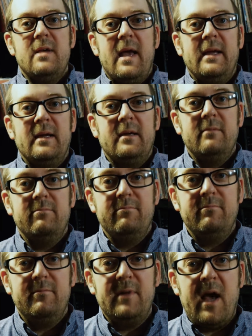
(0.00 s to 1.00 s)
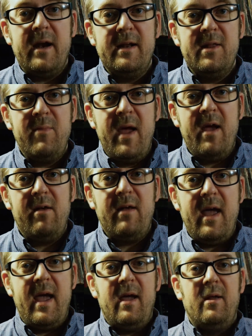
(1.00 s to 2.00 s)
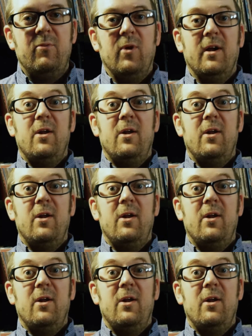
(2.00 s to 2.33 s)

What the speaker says: I got it in the mail, and we're